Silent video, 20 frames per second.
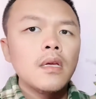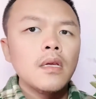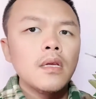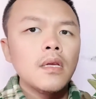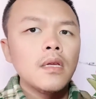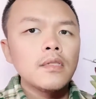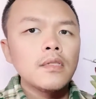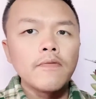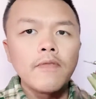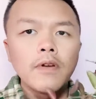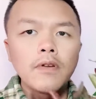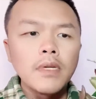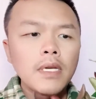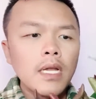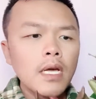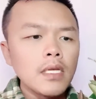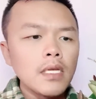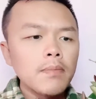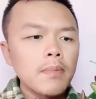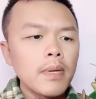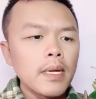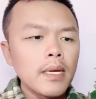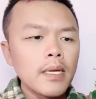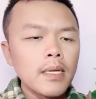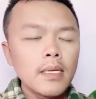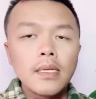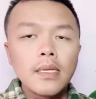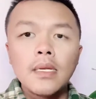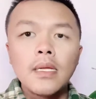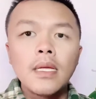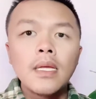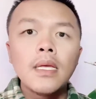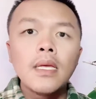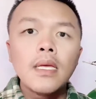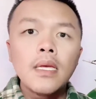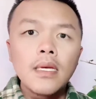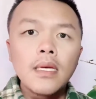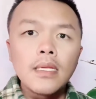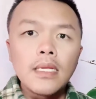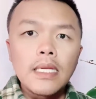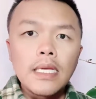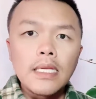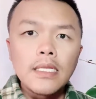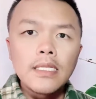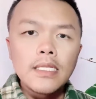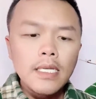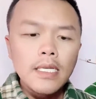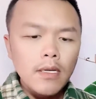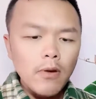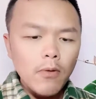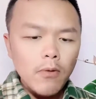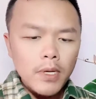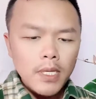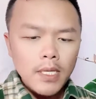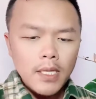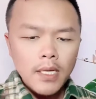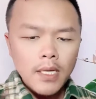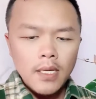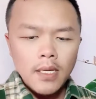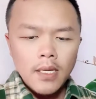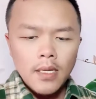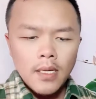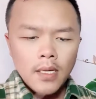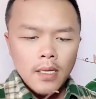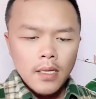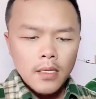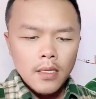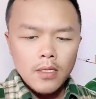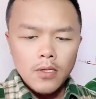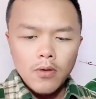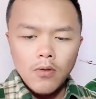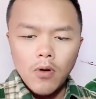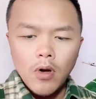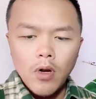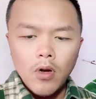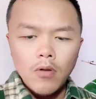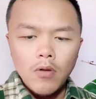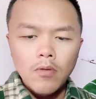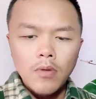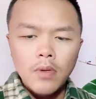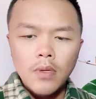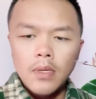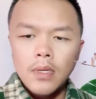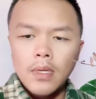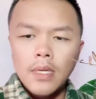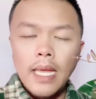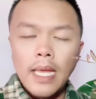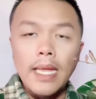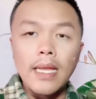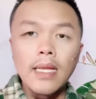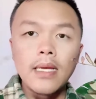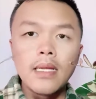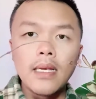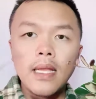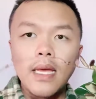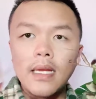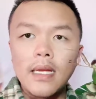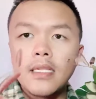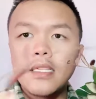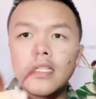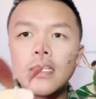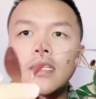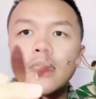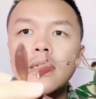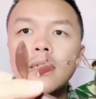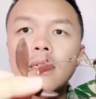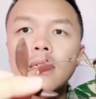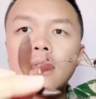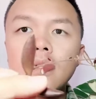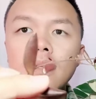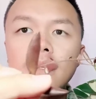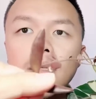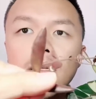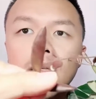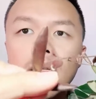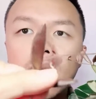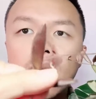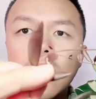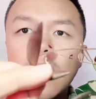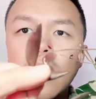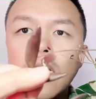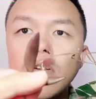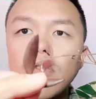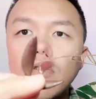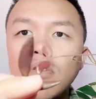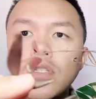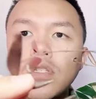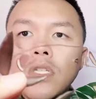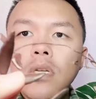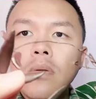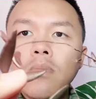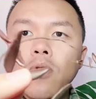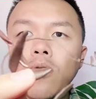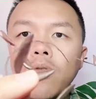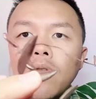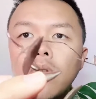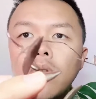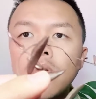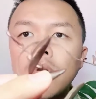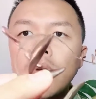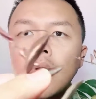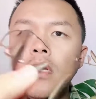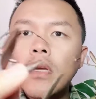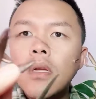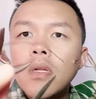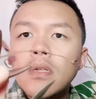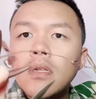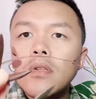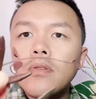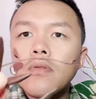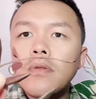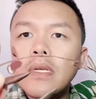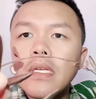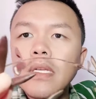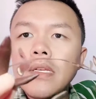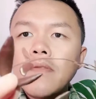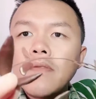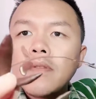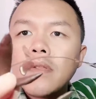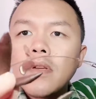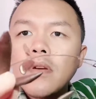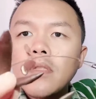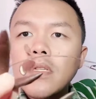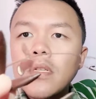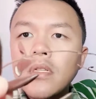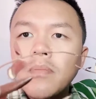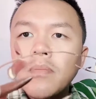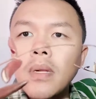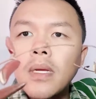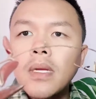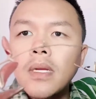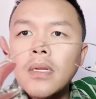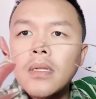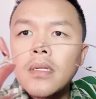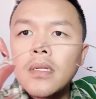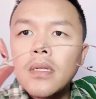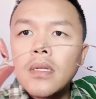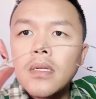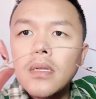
It's a very nice plant, easy Hoya to grow and collect. Here are some more new leaves on this plant.